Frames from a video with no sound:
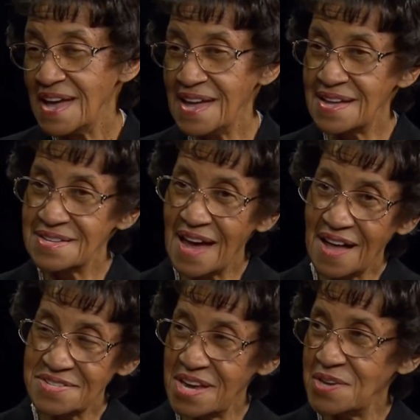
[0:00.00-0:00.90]
And
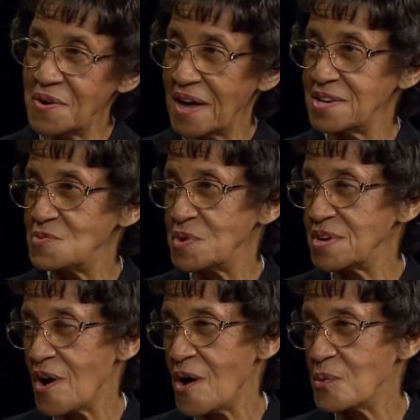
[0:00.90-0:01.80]
I'll tell you, I can
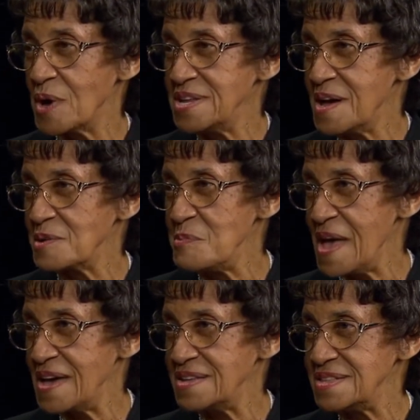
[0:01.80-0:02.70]
recall one young
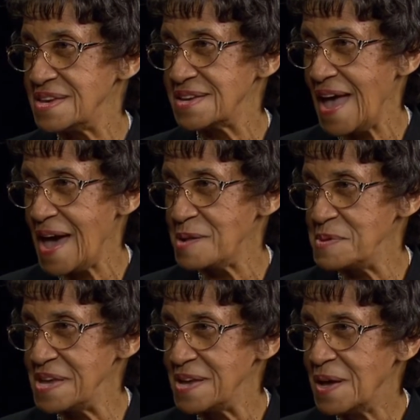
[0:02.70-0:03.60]
man in the
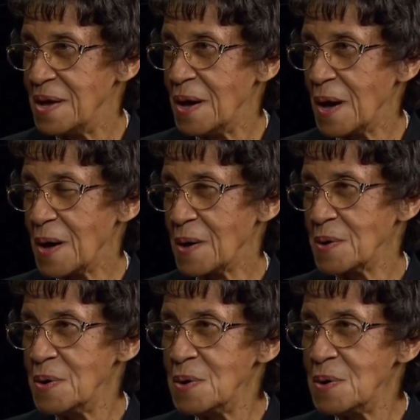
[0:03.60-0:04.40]
academy uh,